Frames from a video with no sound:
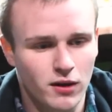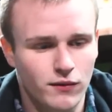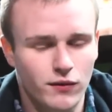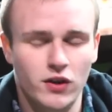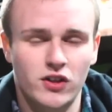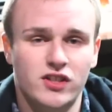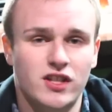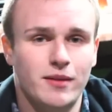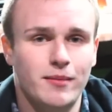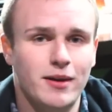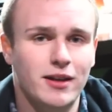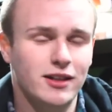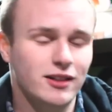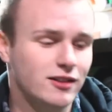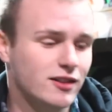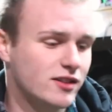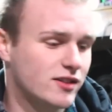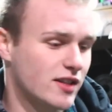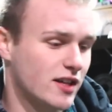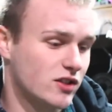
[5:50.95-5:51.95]
First time I
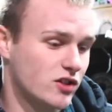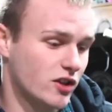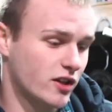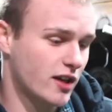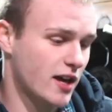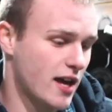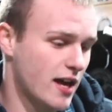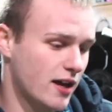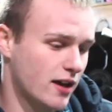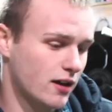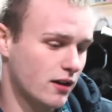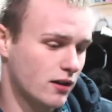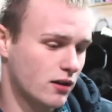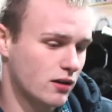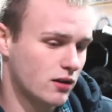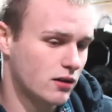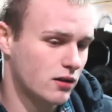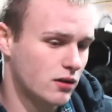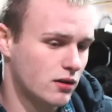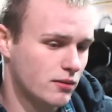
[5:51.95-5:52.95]
did this, I took a
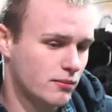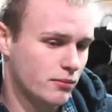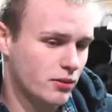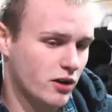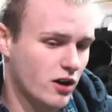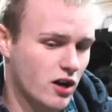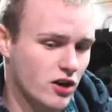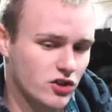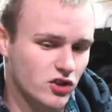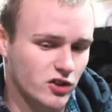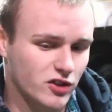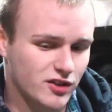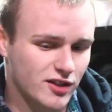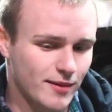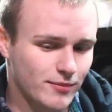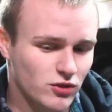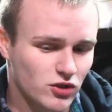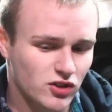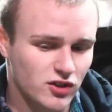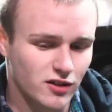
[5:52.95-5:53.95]
precautionary
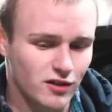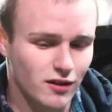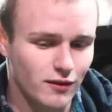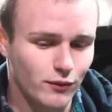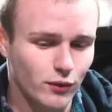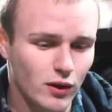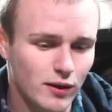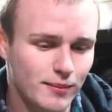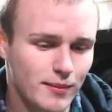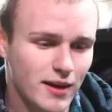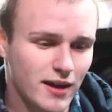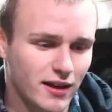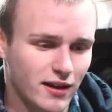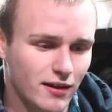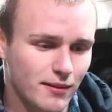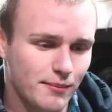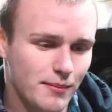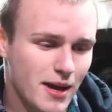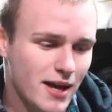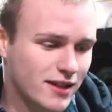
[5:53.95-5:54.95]
step just to avoid
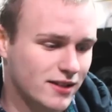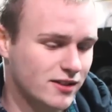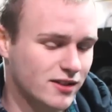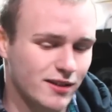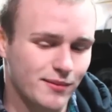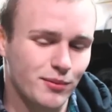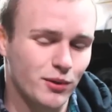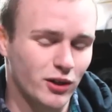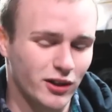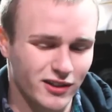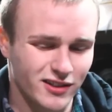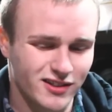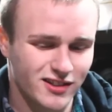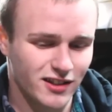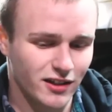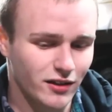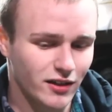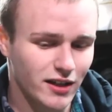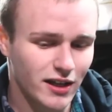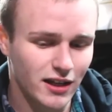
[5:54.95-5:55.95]
making a mess and putting the
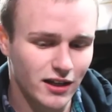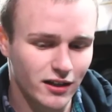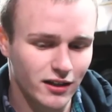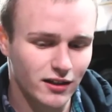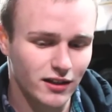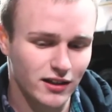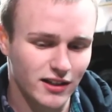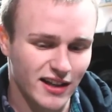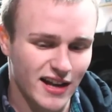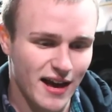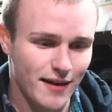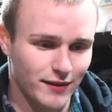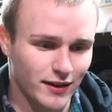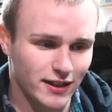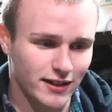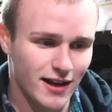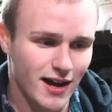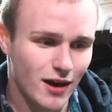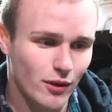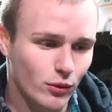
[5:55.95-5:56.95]
sealant in it and then having
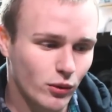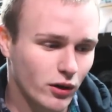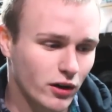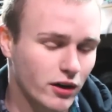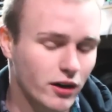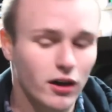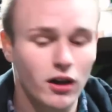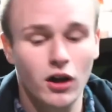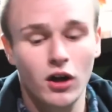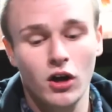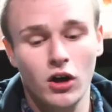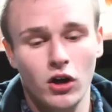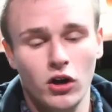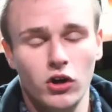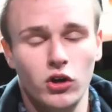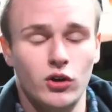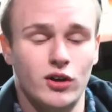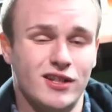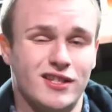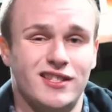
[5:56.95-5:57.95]
it not work.
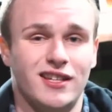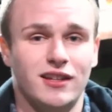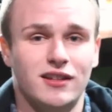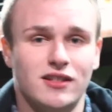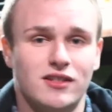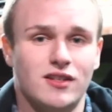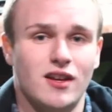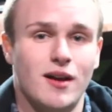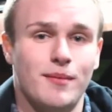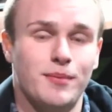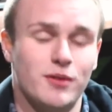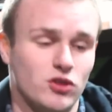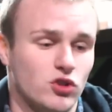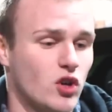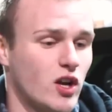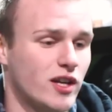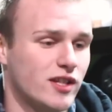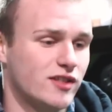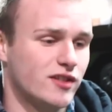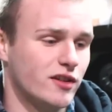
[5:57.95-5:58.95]
You can seat this up and
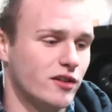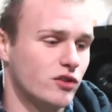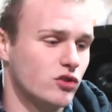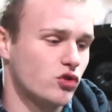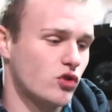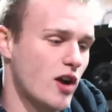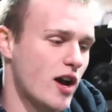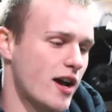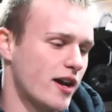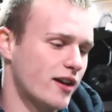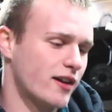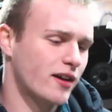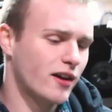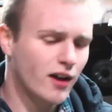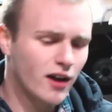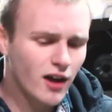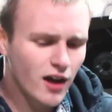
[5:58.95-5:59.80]
try to seal it dry.